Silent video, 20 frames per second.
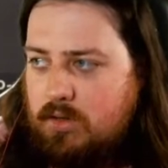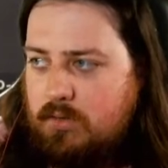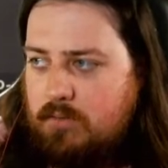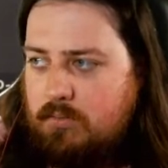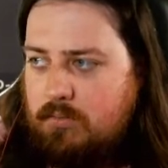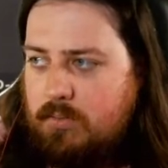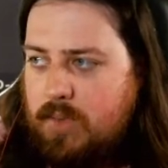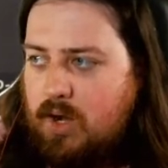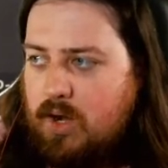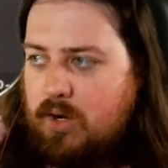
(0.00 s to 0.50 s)

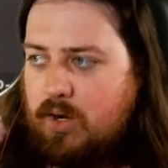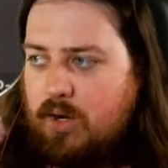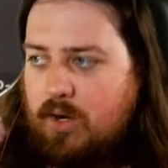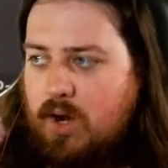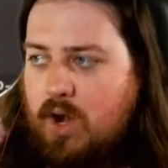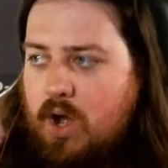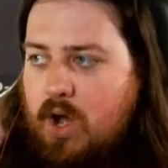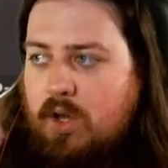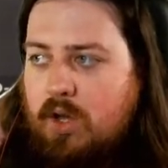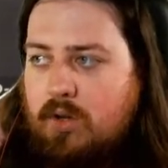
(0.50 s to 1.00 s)
Better
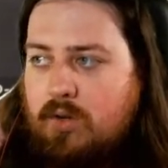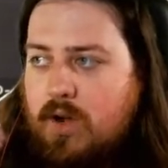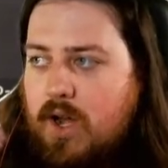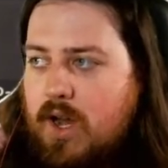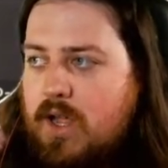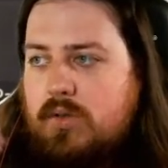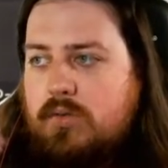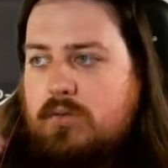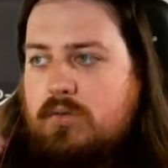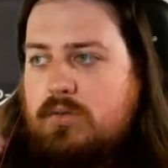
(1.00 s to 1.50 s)
all
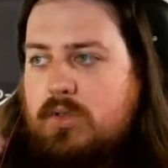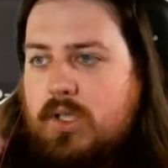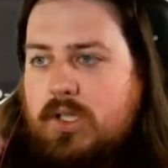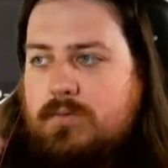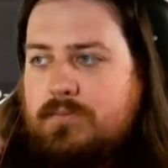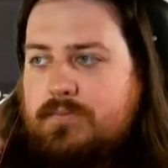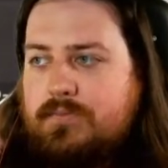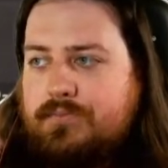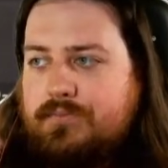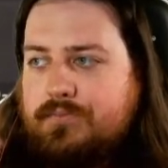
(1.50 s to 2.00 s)
around. Come
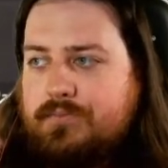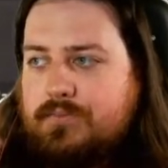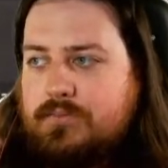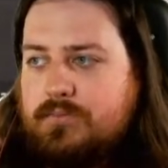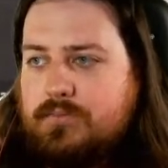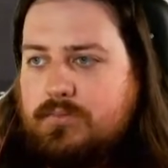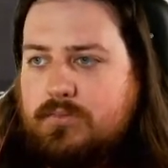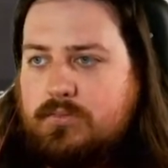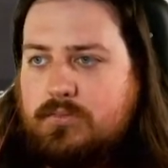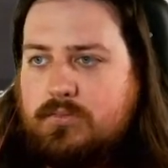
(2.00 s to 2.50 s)

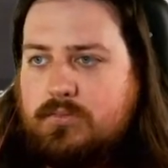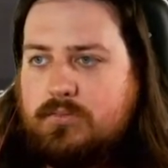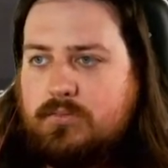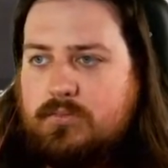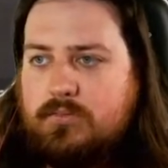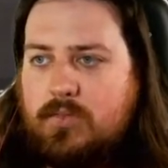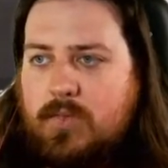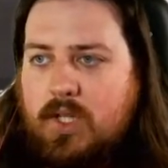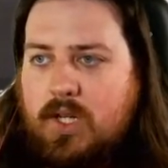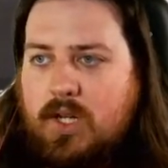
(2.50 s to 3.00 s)

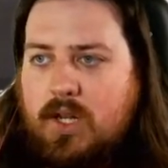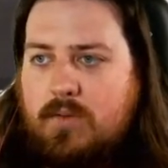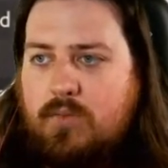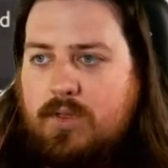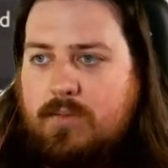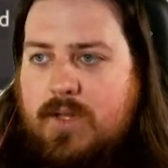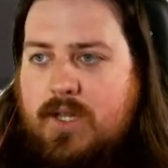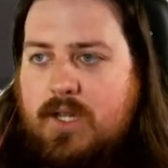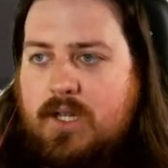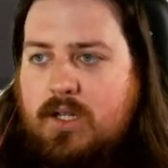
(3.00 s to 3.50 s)
with me.